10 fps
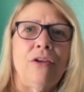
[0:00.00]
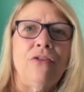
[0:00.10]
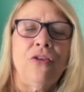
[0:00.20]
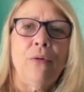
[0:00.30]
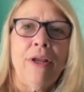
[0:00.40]

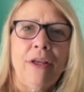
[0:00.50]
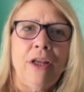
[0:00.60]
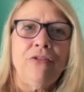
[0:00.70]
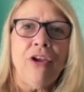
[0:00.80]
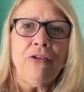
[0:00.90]
So
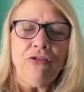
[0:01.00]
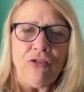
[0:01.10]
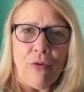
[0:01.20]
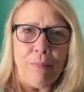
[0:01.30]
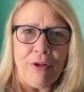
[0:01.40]
it does
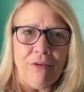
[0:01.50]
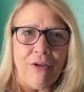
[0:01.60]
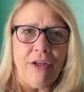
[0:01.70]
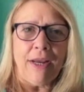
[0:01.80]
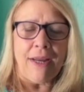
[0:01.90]
show a bit of
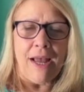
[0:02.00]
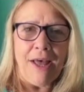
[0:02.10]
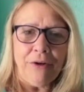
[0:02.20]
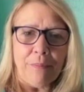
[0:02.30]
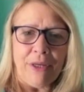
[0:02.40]
a
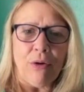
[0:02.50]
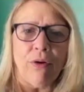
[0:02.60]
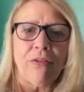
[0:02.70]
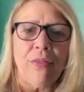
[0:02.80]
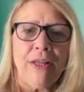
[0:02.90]
dichotomy
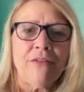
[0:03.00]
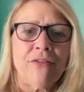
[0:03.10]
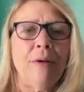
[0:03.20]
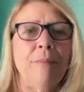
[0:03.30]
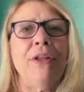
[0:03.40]
or
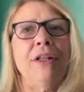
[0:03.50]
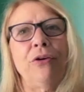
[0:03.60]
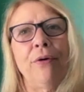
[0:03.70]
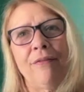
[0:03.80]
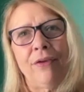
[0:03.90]
something that
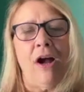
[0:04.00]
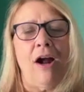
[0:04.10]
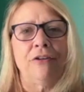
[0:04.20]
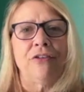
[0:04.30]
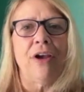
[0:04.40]
you're having a
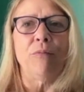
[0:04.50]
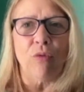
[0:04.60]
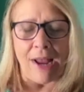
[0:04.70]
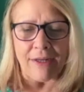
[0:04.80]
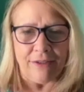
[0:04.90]
hard time
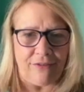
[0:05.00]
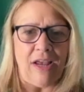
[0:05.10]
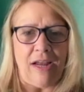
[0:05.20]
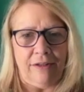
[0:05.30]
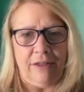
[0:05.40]

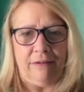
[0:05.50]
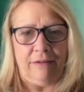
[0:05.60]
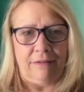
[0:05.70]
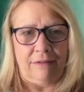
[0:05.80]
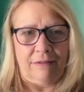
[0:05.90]
reconciling.
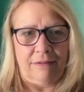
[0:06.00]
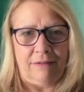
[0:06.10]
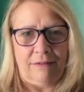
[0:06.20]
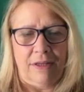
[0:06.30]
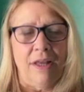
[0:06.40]

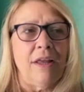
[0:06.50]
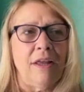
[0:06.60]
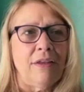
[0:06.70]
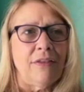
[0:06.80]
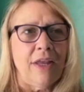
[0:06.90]

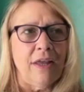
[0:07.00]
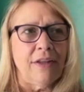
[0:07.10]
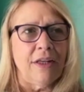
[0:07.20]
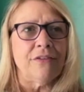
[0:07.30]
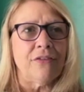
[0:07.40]
That
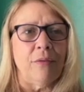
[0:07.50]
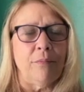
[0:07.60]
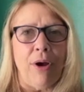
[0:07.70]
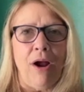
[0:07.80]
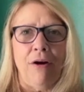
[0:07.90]
is
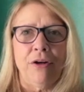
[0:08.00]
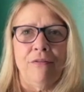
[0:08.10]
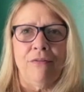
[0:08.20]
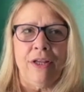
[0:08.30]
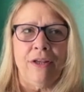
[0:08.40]
part
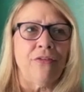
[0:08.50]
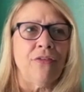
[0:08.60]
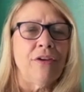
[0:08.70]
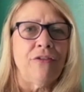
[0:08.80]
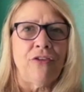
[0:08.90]
of this
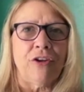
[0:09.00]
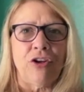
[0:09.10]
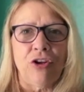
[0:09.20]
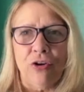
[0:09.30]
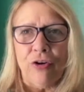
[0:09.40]

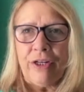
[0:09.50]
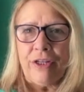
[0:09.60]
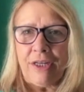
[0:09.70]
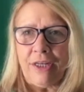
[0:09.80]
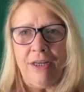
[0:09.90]

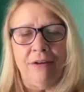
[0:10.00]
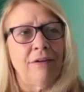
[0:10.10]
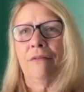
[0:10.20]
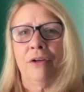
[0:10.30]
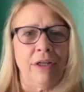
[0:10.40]
security.
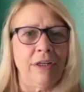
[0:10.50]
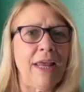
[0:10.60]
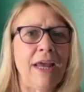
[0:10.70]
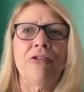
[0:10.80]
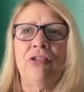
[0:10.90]

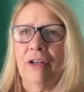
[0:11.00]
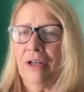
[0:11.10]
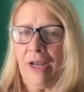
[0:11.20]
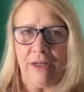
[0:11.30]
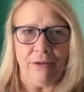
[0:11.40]
connection
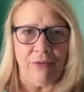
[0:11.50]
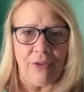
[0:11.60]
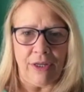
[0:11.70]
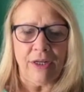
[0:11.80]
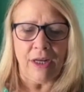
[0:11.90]
kind of
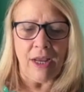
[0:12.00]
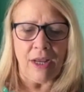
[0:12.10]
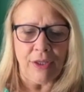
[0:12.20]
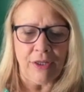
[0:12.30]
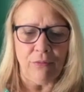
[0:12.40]
thing. And I
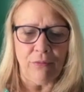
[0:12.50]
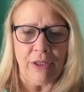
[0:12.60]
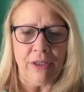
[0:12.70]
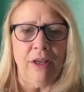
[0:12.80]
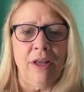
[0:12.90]
think
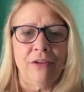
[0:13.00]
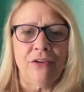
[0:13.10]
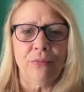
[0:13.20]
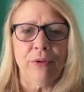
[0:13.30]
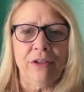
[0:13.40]

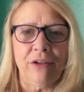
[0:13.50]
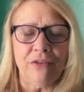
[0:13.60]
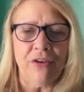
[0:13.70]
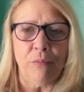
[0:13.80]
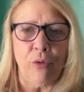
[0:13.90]
this really
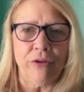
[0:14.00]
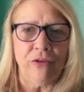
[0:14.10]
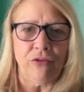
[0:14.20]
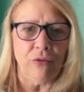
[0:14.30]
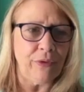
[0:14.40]
does have more
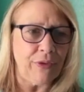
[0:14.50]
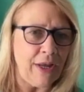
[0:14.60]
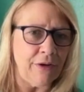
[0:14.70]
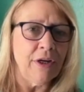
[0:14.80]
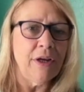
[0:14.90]
to do with that